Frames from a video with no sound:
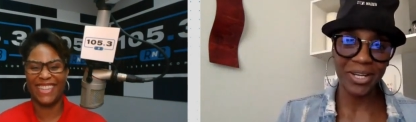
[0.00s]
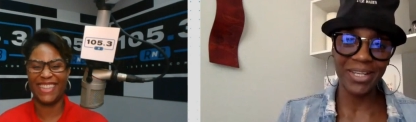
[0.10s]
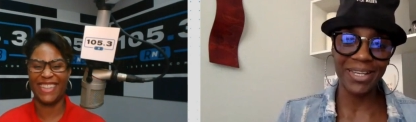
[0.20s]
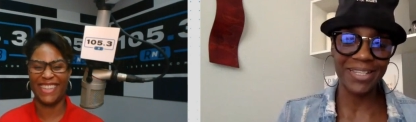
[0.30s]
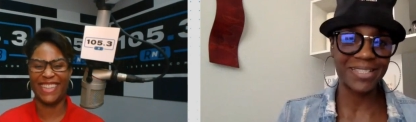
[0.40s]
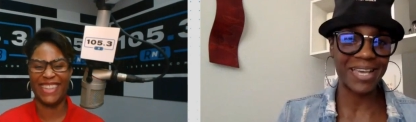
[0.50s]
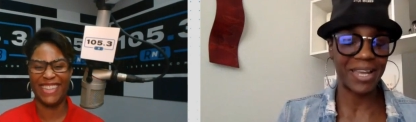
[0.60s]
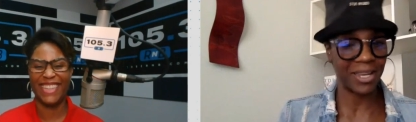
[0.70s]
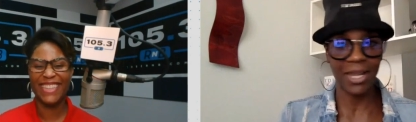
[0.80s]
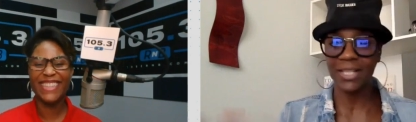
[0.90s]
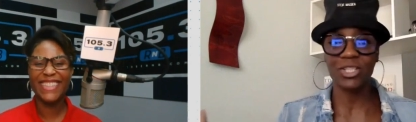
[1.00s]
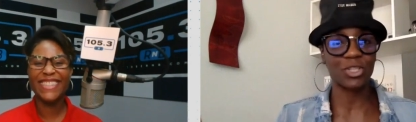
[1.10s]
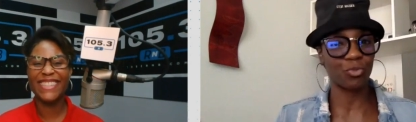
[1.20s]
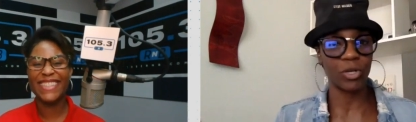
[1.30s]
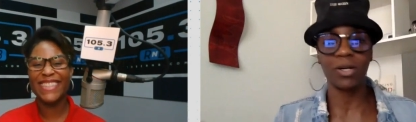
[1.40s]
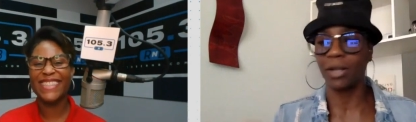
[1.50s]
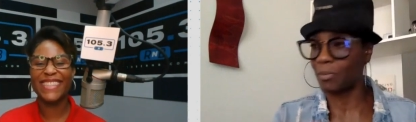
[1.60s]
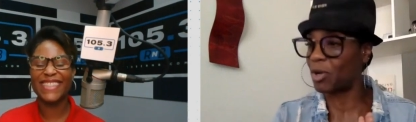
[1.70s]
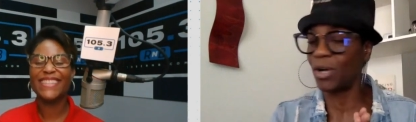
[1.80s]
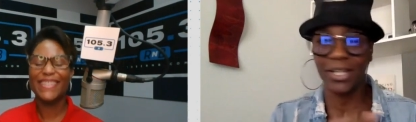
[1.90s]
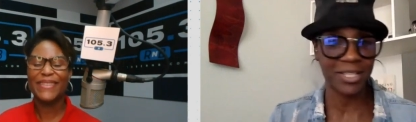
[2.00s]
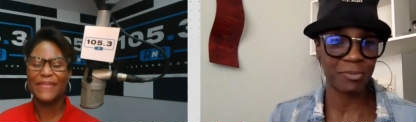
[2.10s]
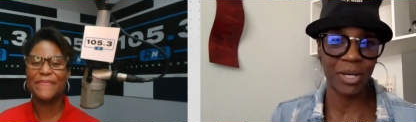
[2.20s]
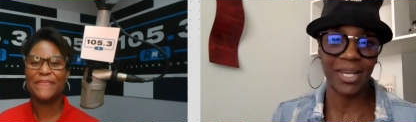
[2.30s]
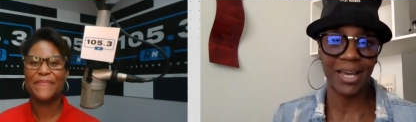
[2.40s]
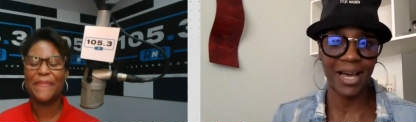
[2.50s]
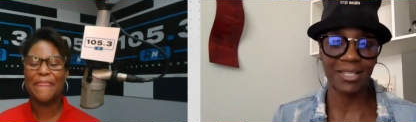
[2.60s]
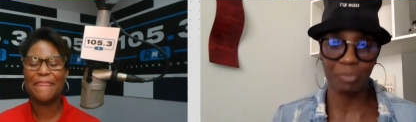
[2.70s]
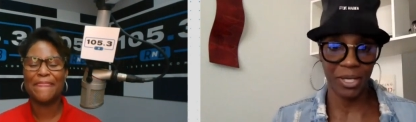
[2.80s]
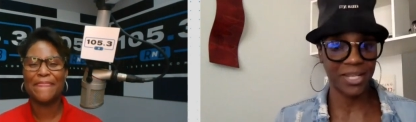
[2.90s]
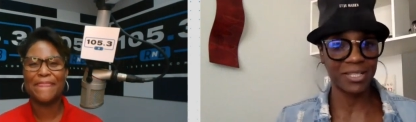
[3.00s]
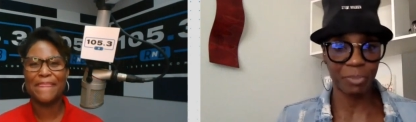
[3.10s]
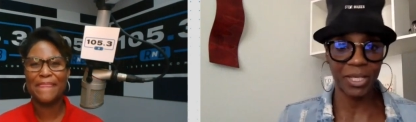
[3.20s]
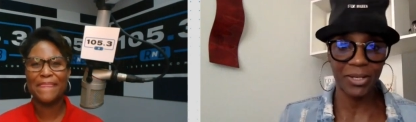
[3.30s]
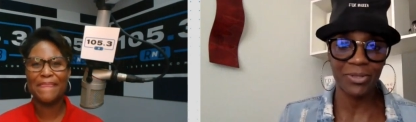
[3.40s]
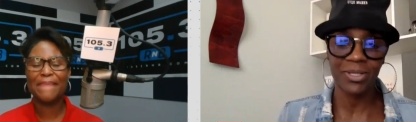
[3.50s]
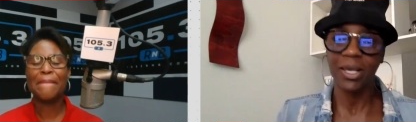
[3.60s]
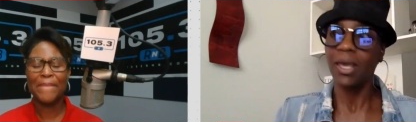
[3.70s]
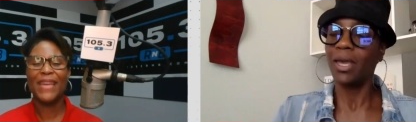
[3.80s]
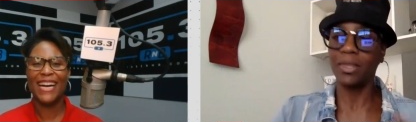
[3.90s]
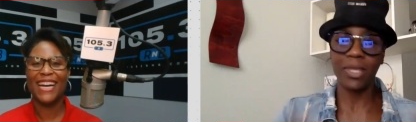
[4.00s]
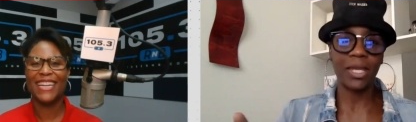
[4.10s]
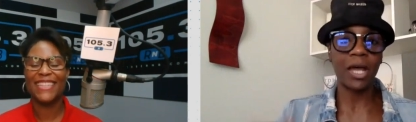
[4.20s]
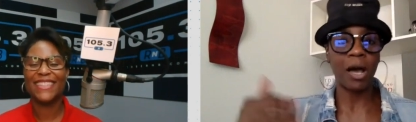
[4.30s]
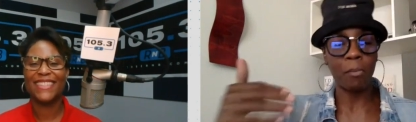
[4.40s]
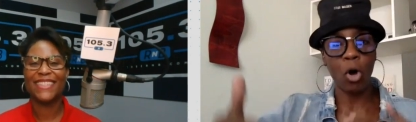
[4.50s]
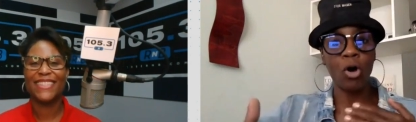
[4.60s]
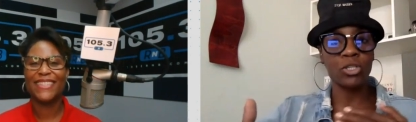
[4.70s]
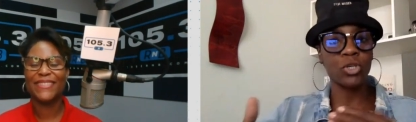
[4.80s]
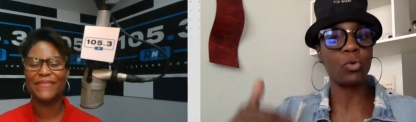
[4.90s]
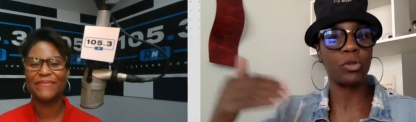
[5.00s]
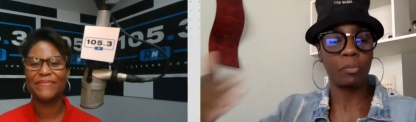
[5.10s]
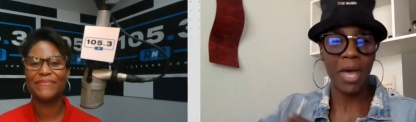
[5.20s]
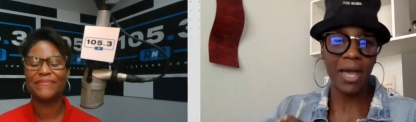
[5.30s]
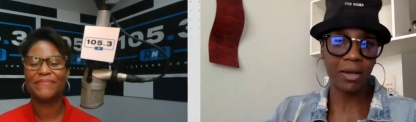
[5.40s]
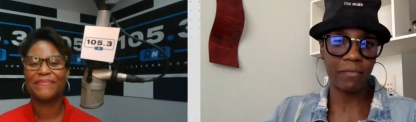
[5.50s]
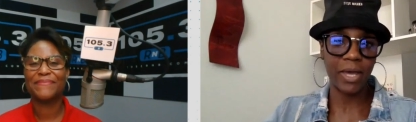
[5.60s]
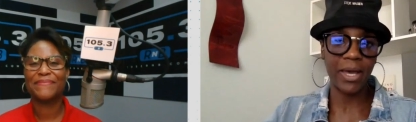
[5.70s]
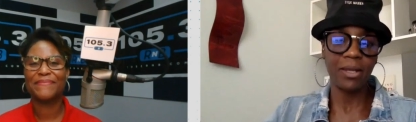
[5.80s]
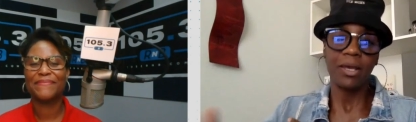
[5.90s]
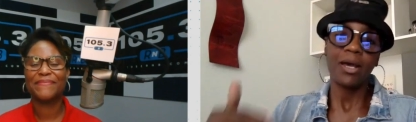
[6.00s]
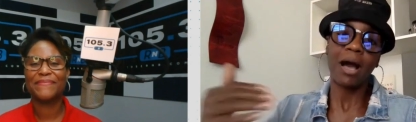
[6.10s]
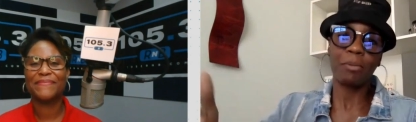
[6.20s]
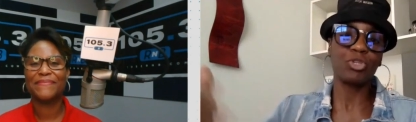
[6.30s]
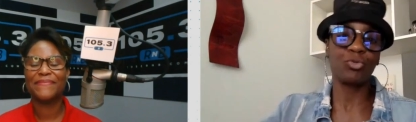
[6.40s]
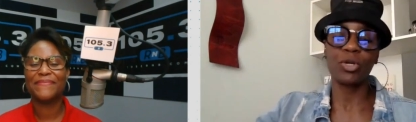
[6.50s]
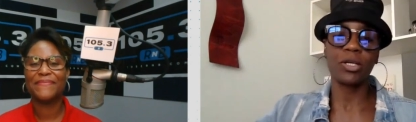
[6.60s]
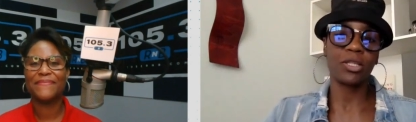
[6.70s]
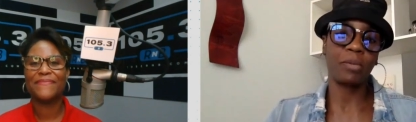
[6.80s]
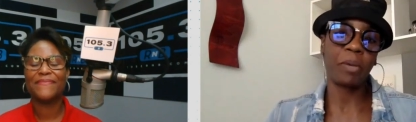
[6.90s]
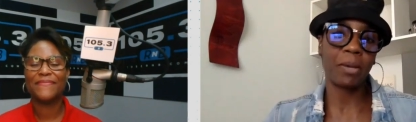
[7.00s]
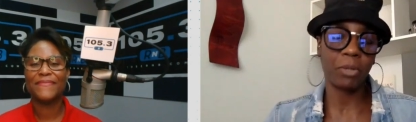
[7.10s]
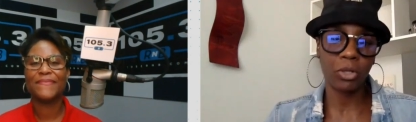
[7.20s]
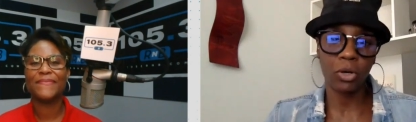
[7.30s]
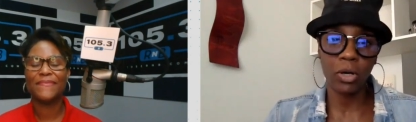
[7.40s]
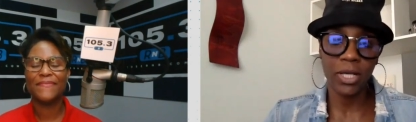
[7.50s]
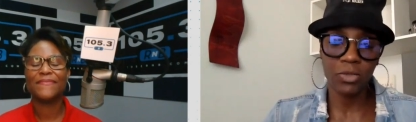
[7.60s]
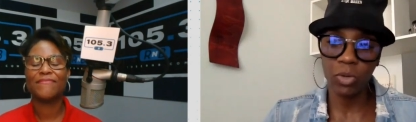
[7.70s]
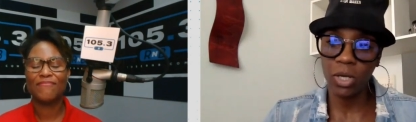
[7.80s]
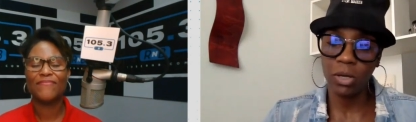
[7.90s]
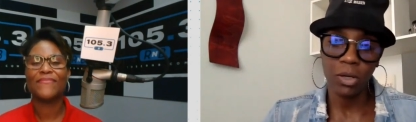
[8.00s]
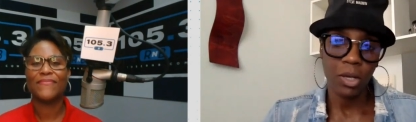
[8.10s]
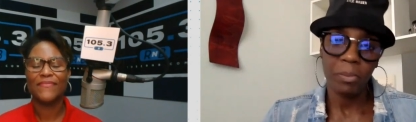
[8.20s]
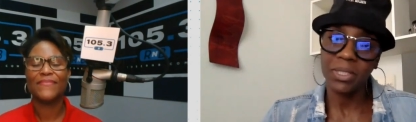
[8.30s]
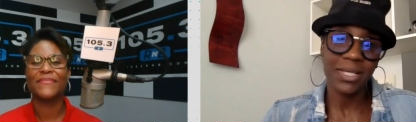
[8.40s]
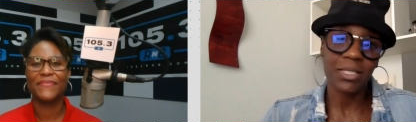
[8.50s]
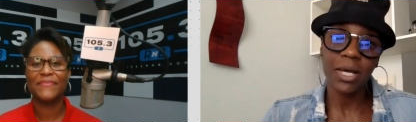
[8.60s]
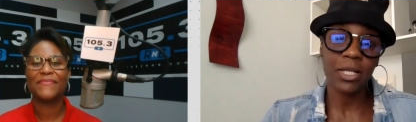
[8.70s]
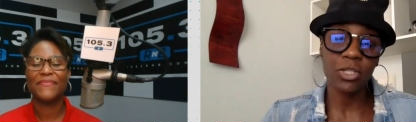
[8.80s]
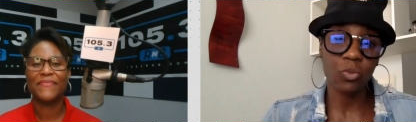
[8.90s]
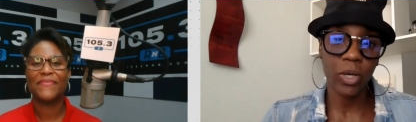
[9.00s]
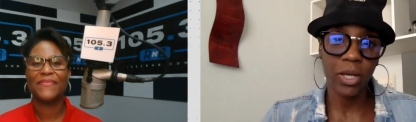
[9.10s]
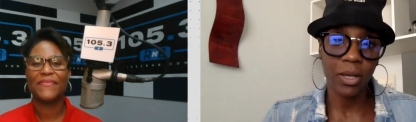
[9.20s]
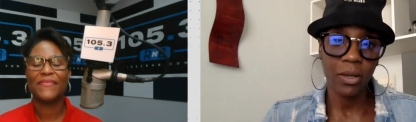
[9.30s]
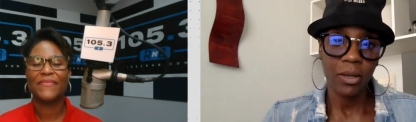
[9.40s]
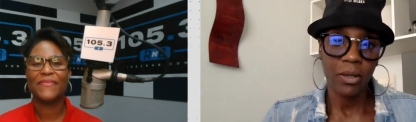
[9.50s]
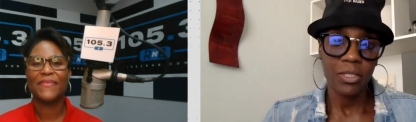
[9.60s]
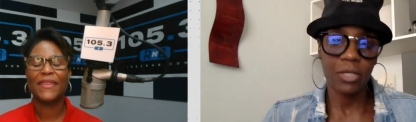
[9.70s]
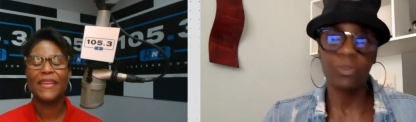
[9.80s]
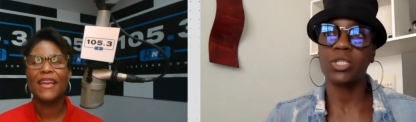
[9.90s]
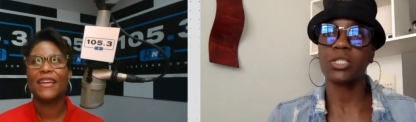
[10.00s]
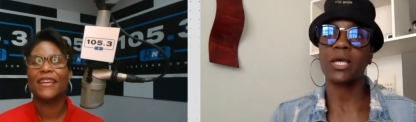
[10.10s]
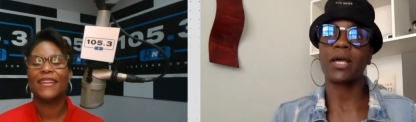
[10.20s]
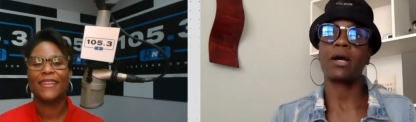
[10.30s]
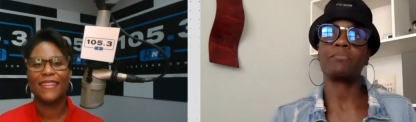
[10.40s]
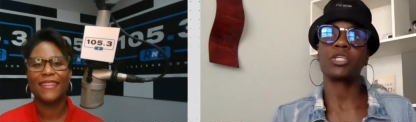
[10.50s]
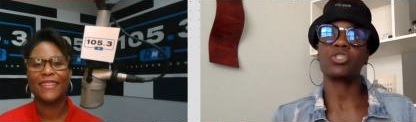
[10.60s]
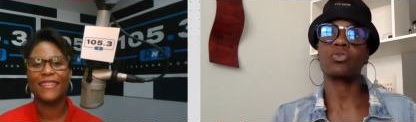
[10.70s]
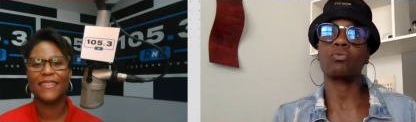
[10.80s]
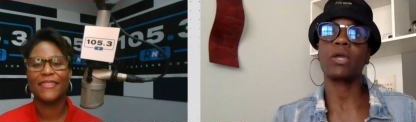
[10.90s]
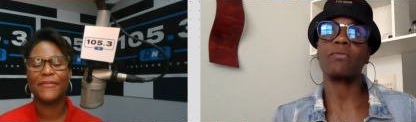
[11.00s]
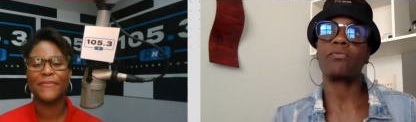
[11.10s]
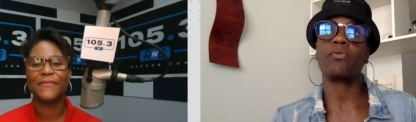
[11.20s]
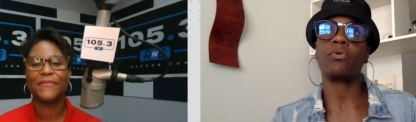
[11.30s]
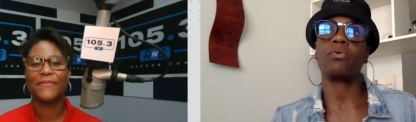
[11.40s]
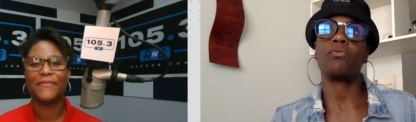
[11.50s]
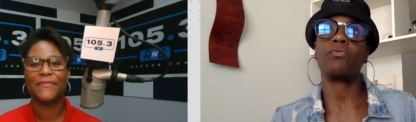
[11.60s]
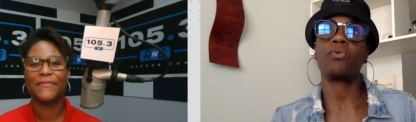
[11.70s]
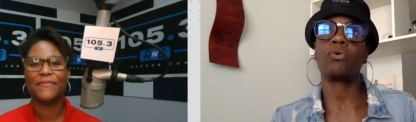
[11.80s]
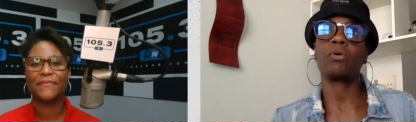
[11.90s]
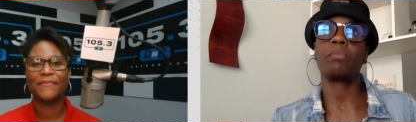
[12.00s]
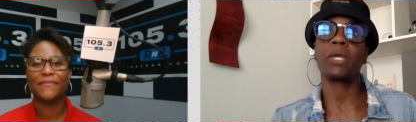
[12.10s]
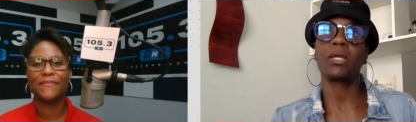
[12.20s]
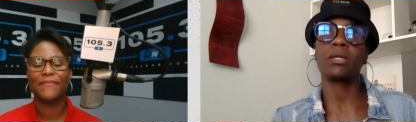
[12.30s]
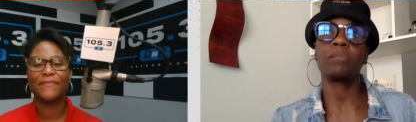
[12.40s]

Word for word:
Speaker 1: and that's just real. Like, we're gonna get this money, God, to pay these bills. And uh-huh. then also on the back of that, I'm gonna do the the Pamela Long as well. But that's mm-hmm. not the way. So it's just like I'm just grateful for being in a